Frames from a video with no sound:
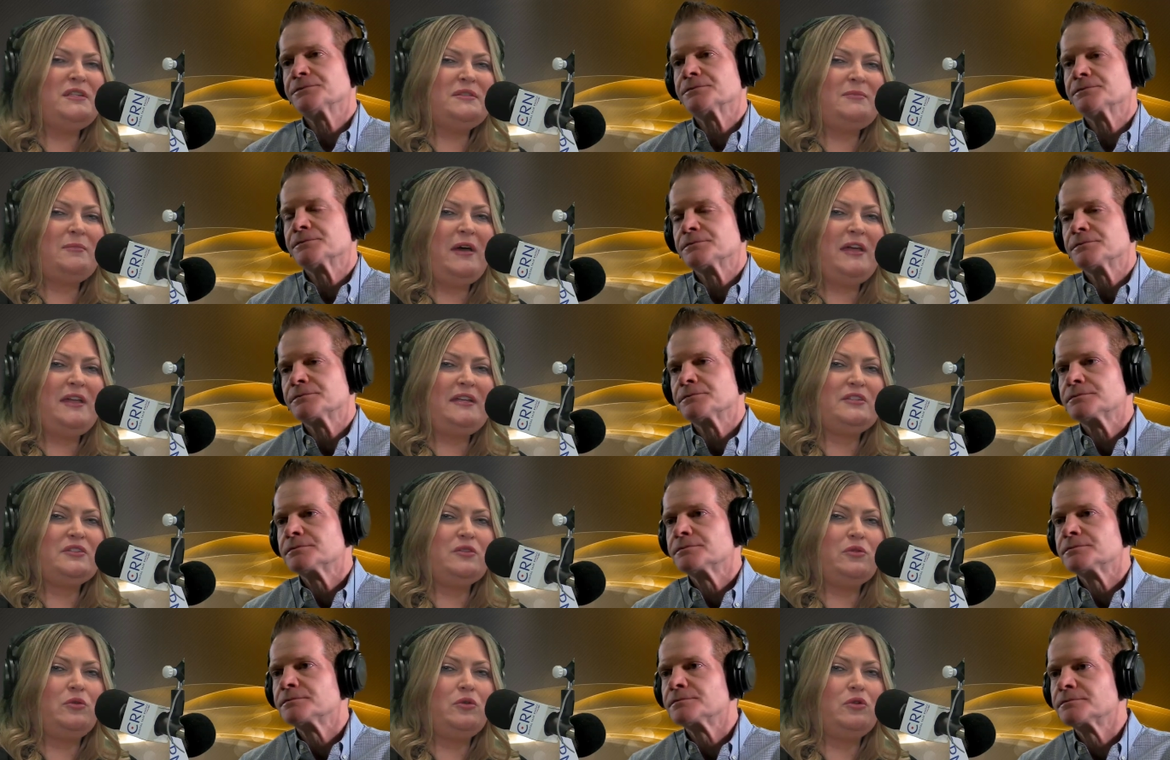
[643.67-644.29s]

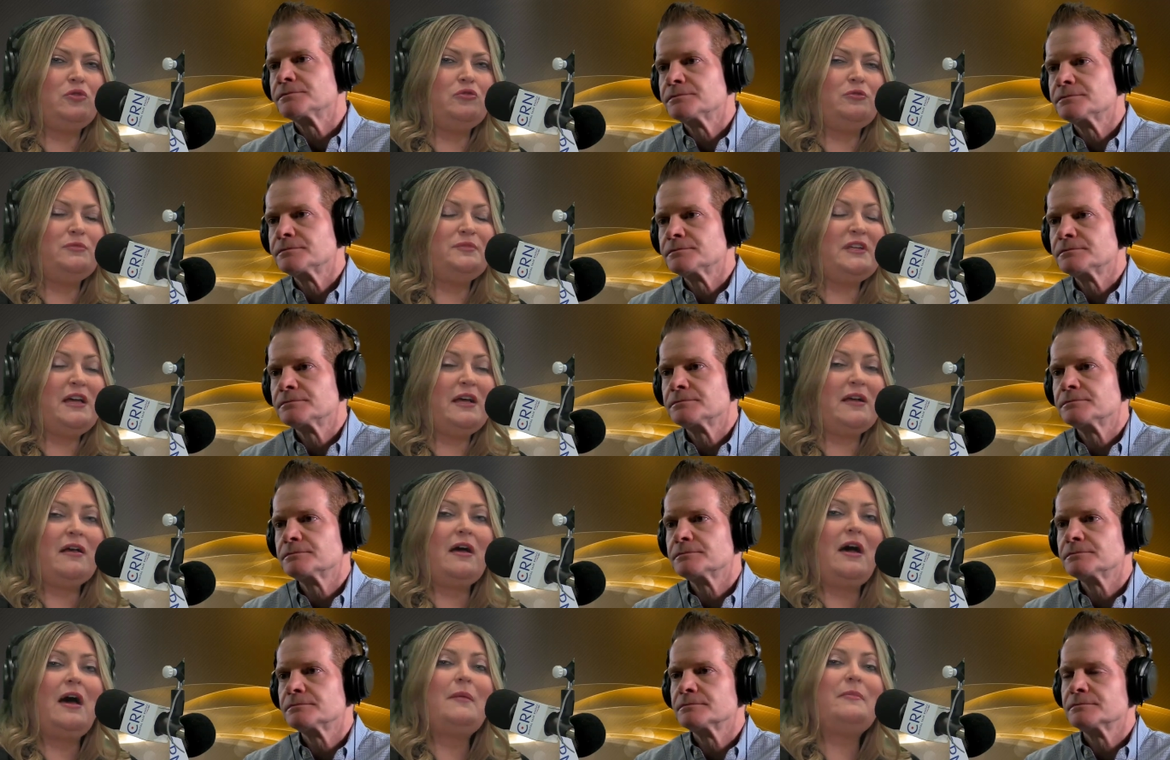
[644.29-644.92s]
Speaker 1: Midas Gold Group
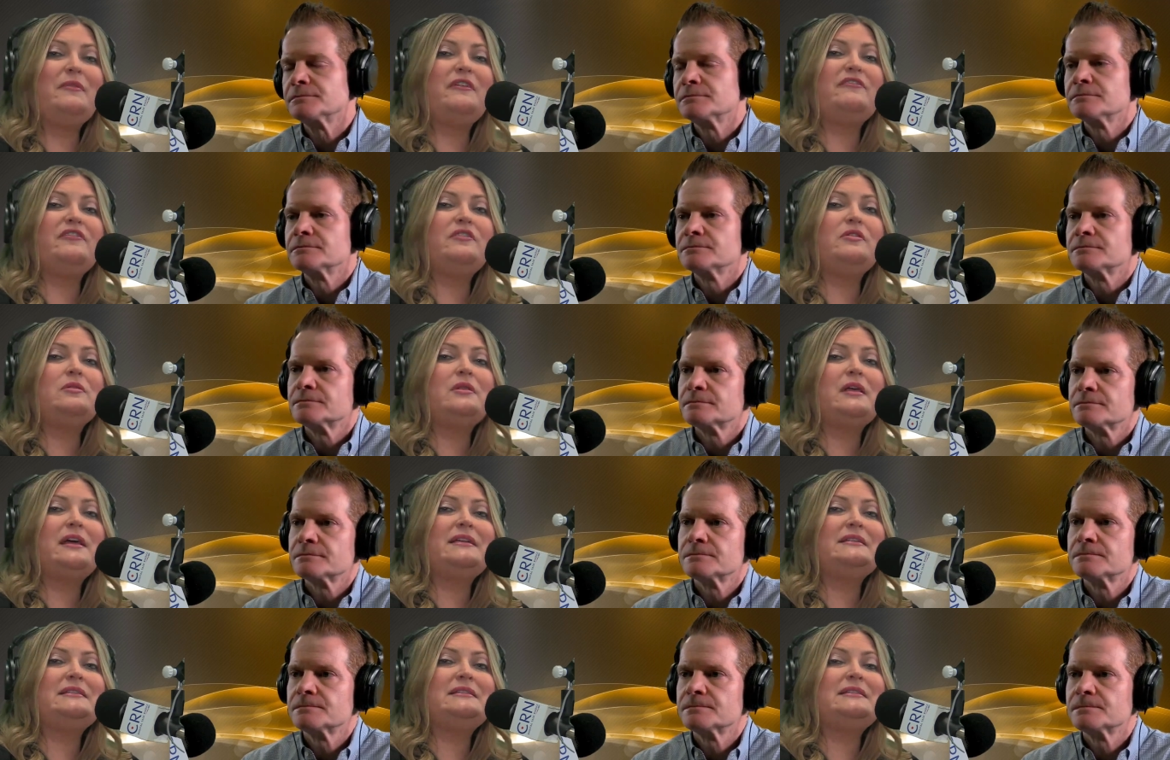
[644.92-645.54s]
dot com. If you
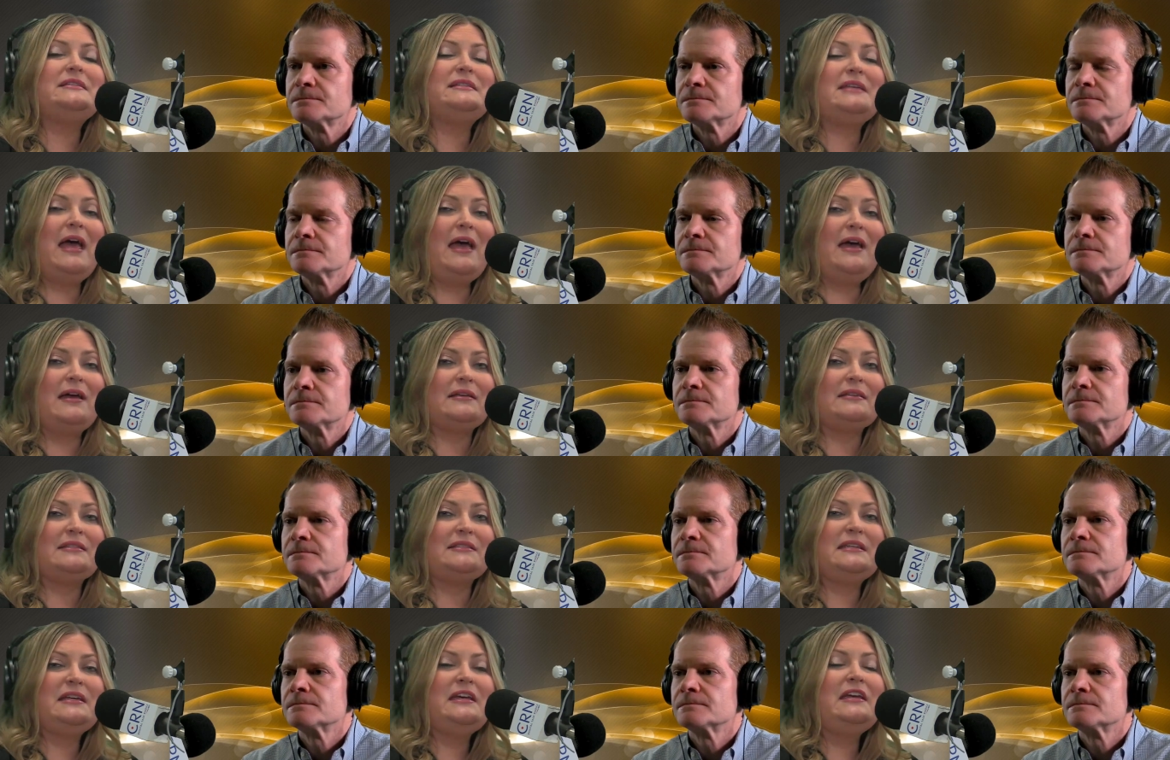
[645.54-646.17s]
like to
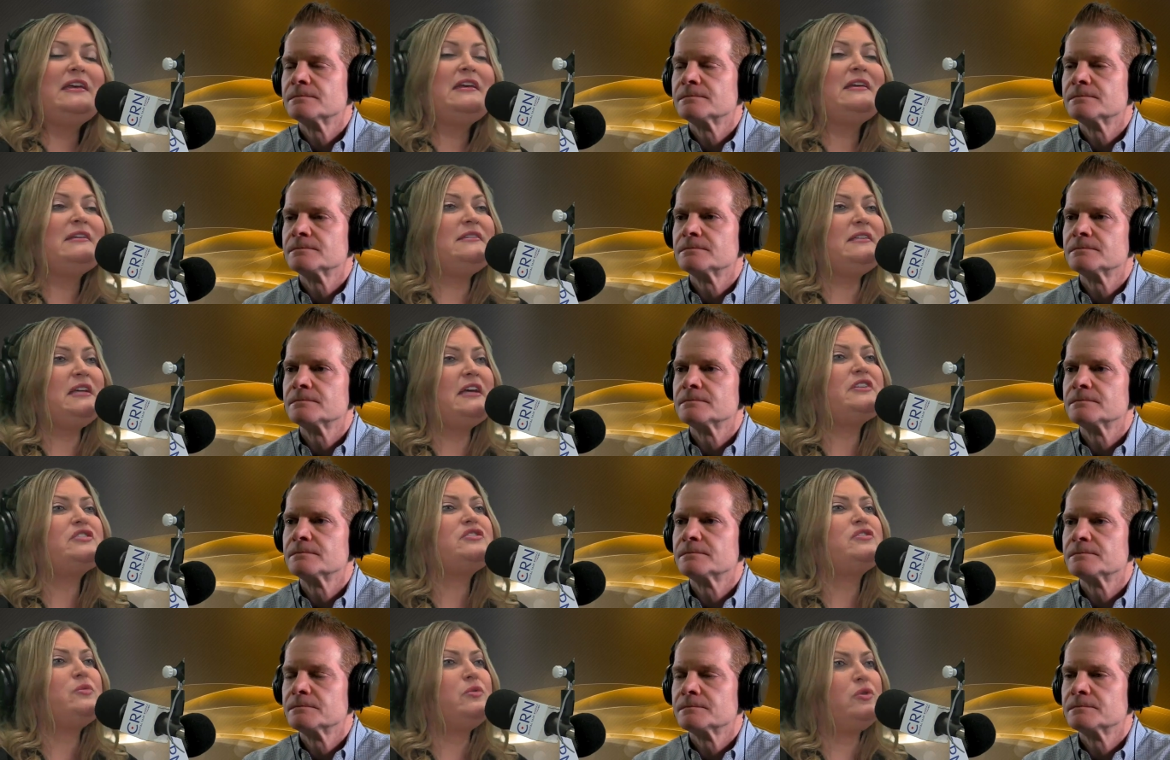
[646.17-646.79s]
text,
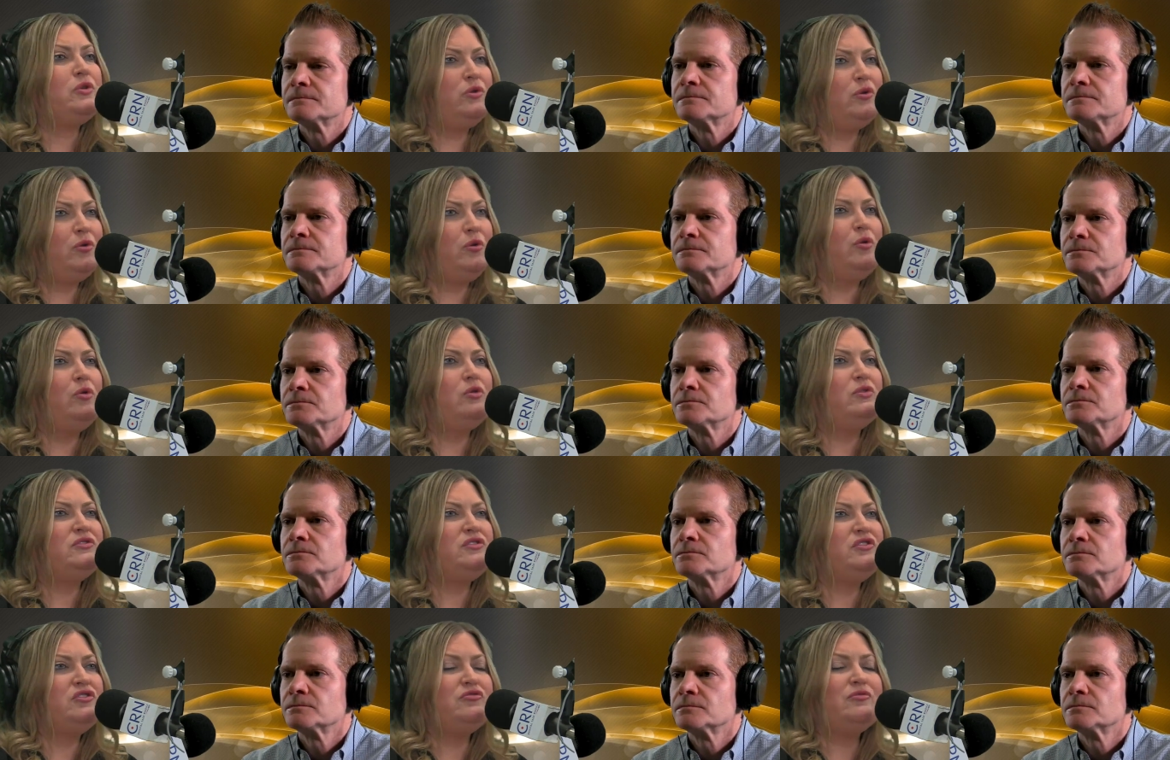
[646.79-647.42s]
text the word
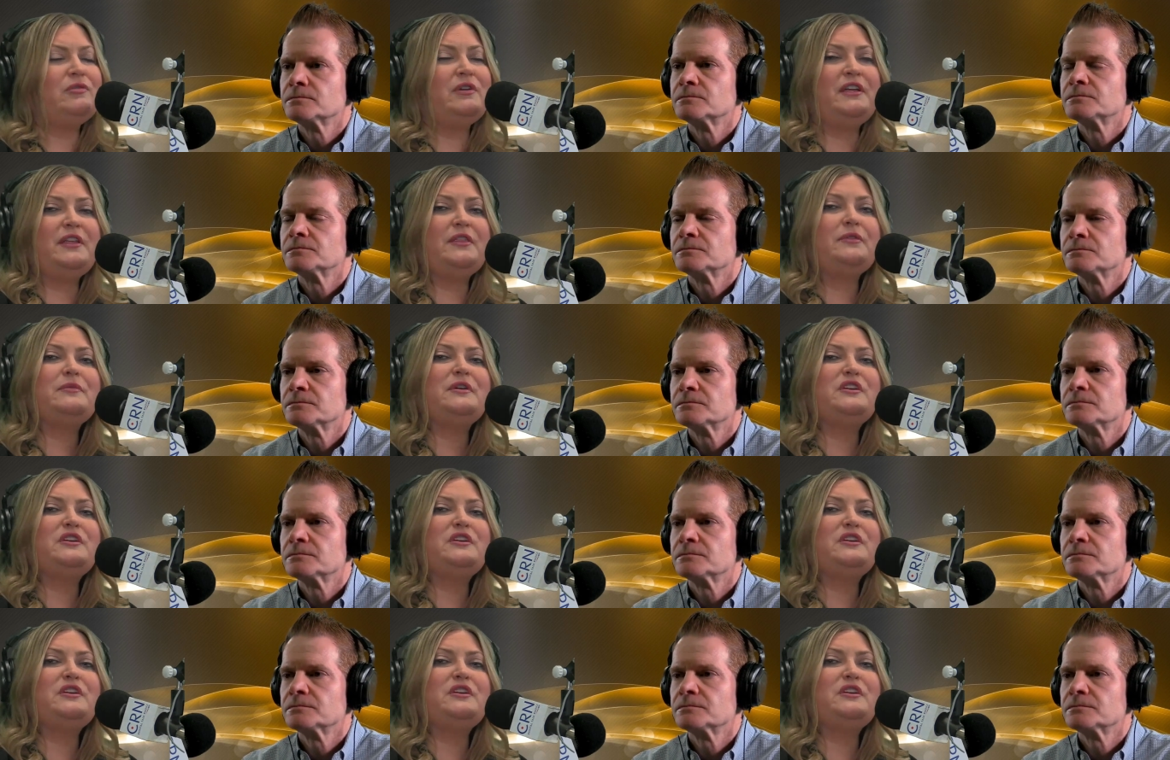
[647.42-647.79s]
GOLD to twenty-three